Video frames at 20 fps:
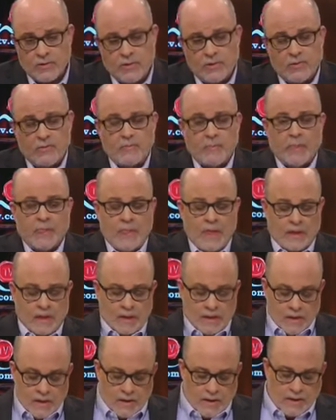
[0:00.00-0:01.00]
too.
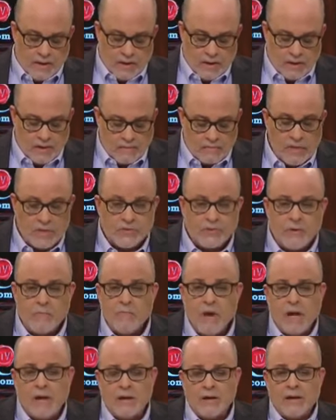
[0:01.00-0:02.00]
Mr.
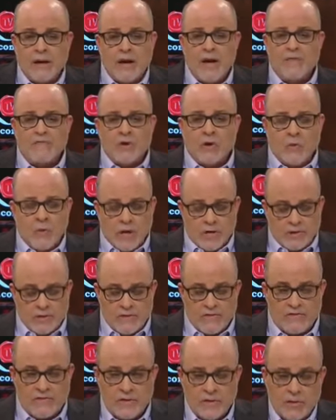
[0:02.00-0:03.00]
Mueller, I have a
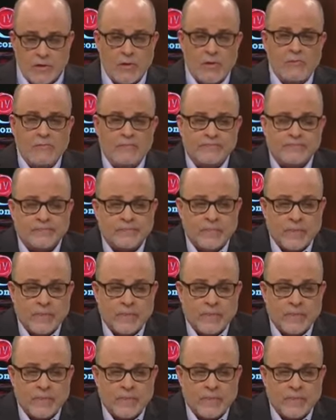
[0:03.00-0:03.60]
question for you.